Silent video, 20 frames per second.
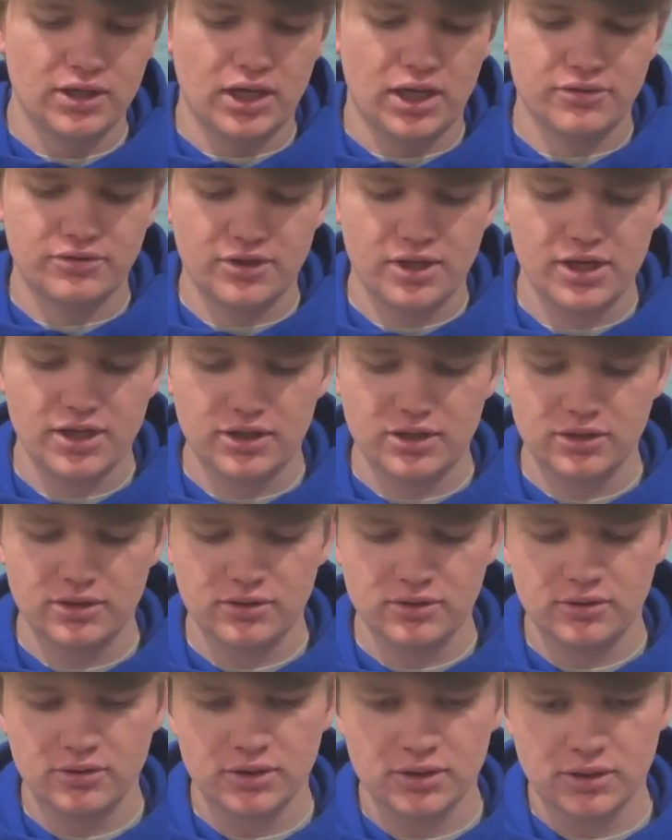And then
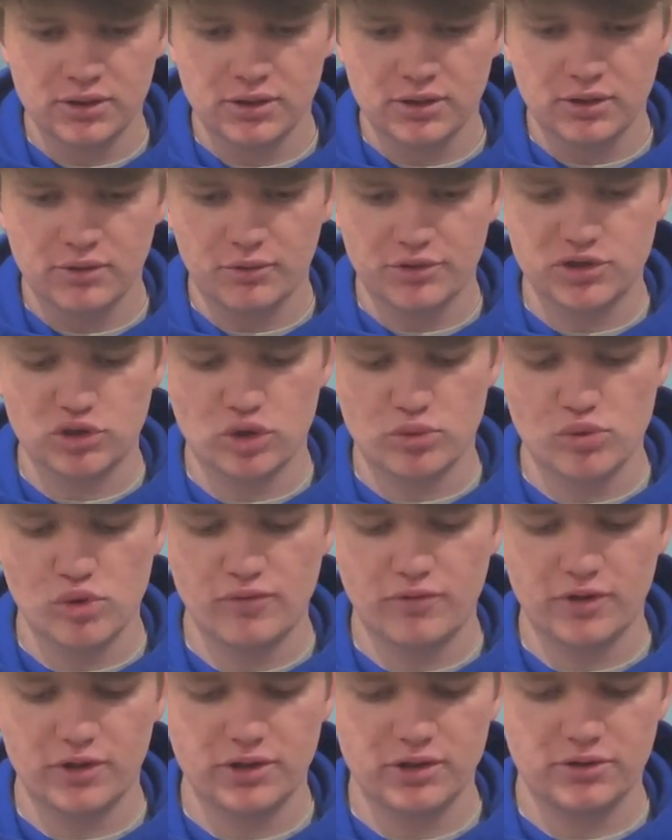once you
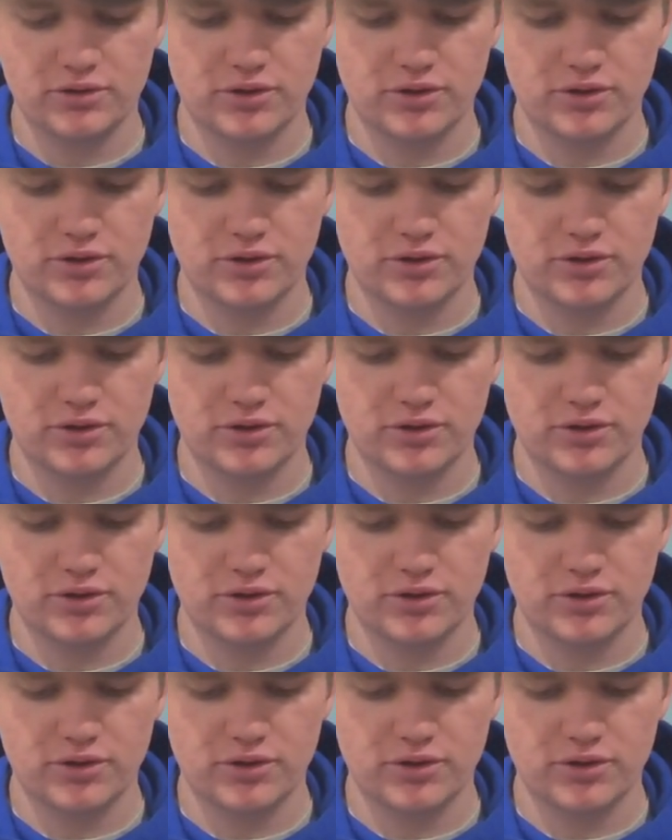remove it,